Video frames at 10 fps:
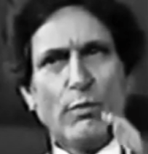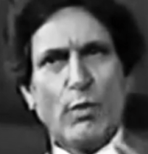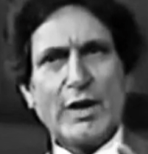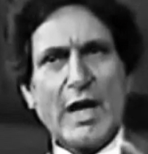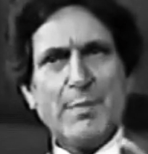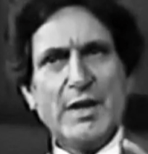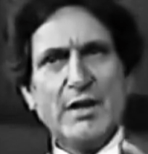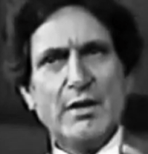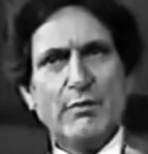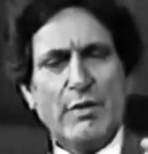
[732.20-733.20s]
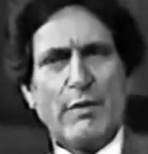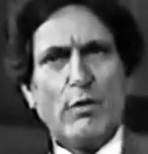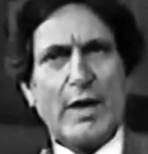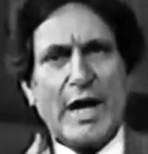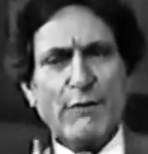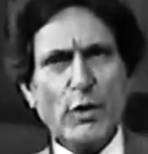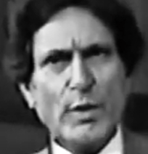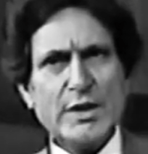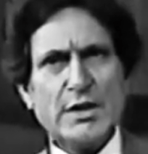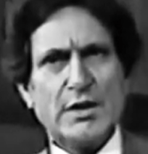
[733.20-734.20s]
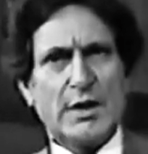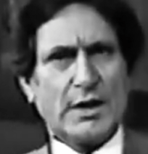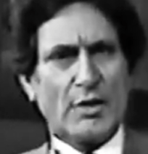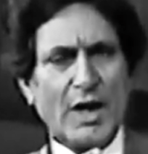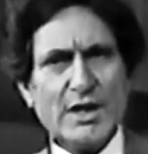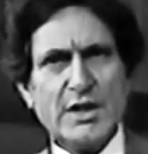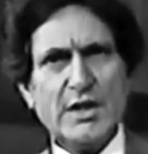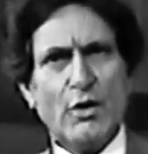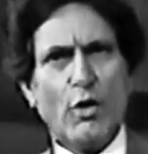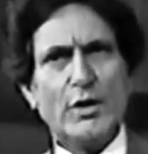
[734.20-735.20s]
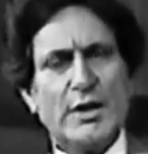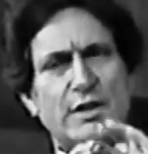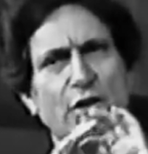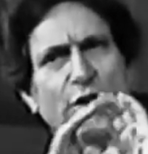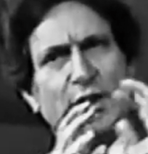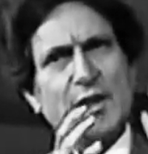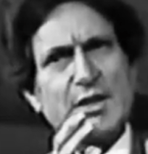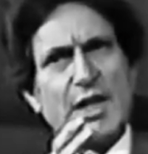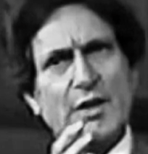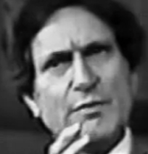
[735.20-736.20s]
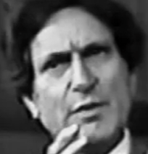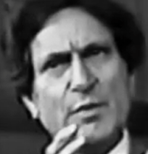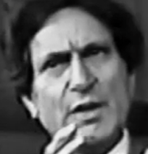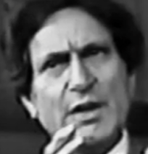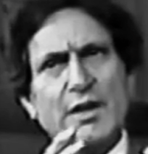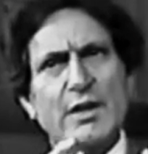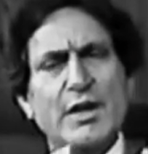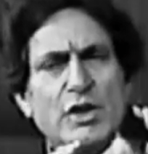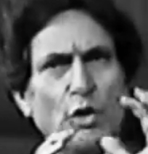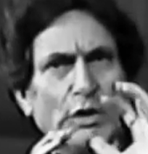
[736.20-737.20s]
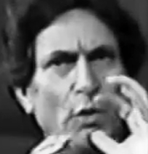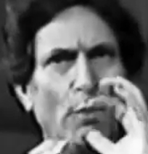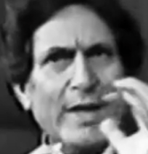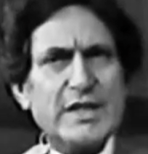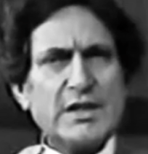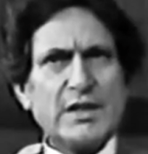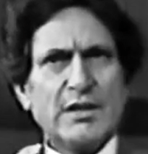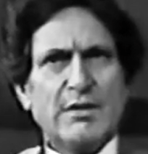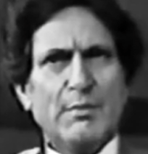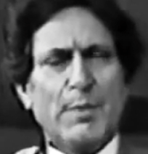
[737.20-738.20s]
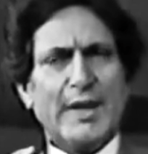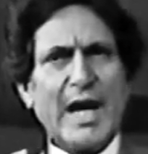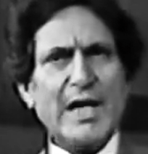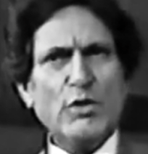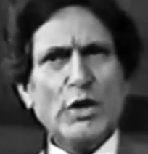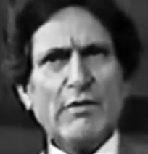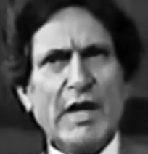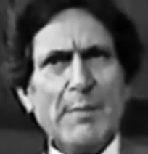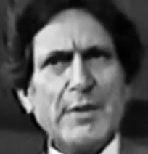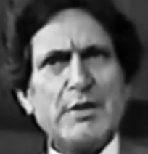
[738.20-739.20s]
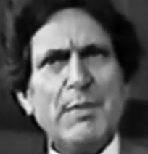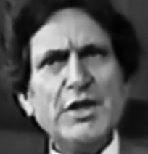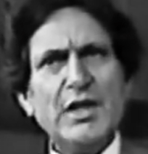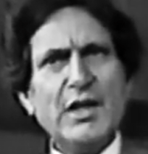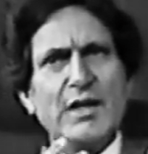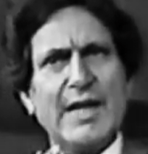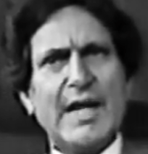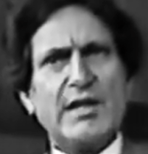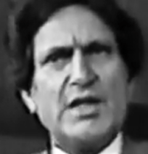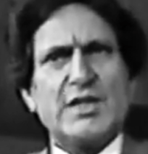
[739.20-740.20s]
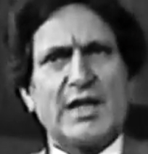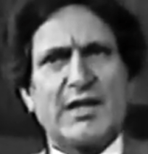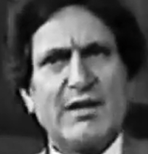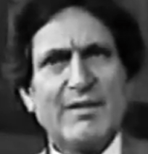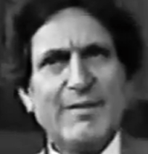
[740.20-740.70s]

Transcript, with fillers: What happened? We found affluence, technology, all this on the other side of the world. So the West began to develop a special characteristic